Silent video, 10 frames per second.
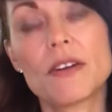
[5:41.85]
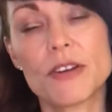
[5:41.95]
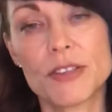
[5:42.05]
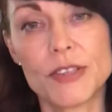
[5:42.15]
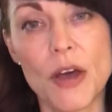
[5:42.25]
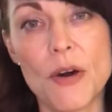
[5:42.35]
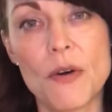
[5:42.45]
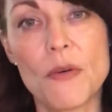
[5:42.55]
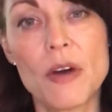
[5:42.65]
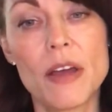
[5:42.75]
or
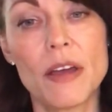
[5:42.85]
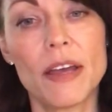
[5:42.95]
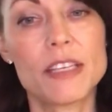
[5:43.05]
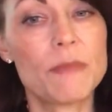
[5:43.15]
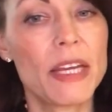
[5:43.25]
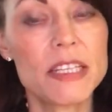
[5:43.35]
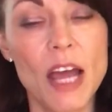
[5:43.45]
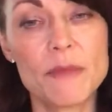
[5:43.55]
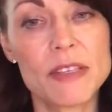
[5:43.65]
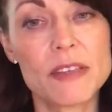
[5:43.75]
so, as many
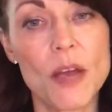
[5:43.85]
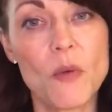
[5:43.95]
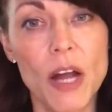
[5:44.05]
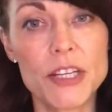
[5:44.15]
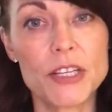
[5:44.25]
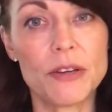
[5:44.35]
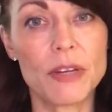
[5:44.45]
times as I want to.